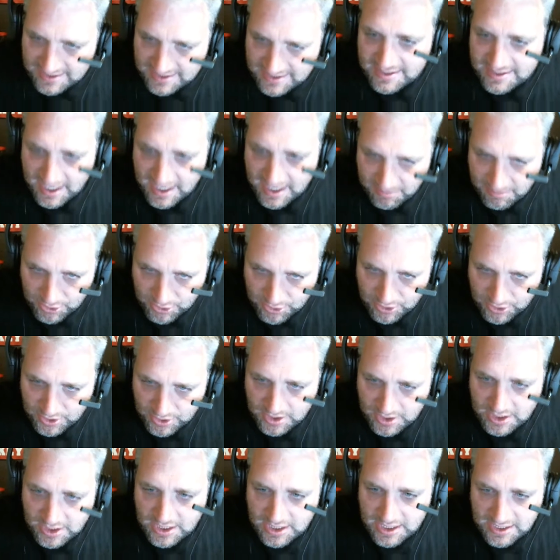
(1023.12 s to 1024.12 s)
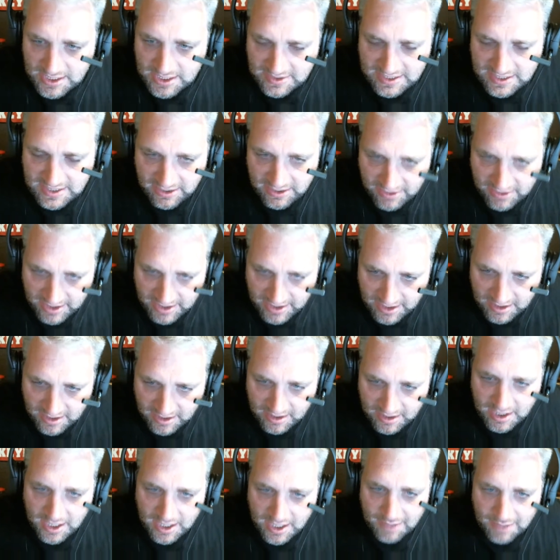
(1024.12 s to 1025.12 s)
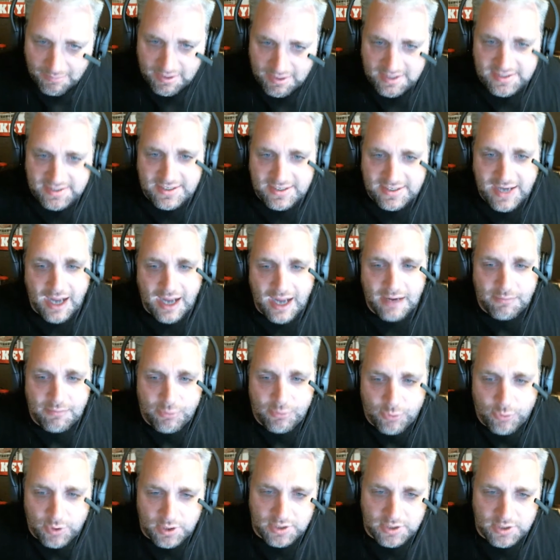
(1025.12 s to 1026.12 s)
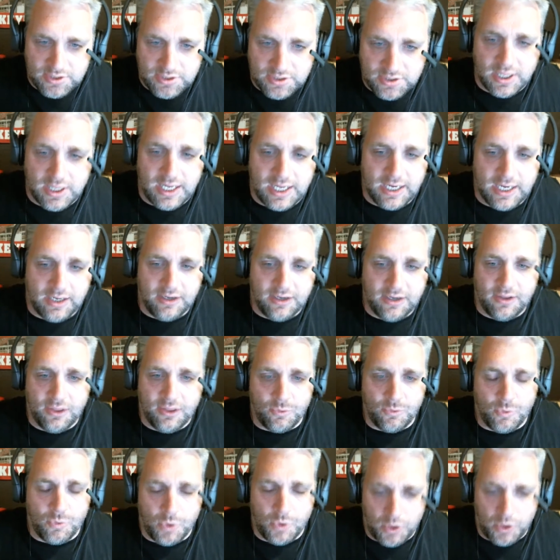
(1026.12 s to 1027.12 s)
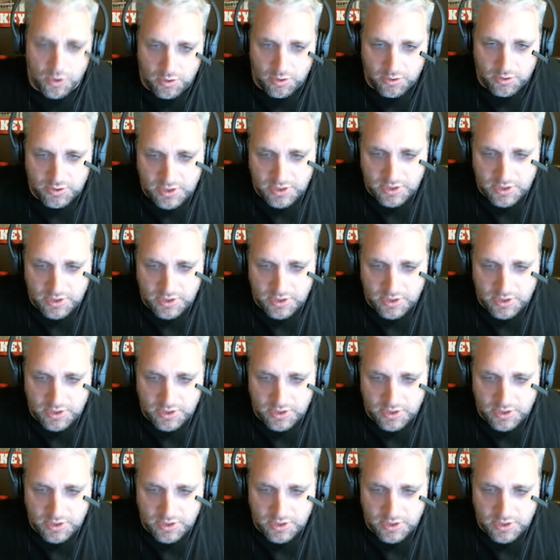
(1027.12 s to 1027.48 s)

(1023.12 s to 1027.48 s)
neighborhood and this area, but it's not important to like the world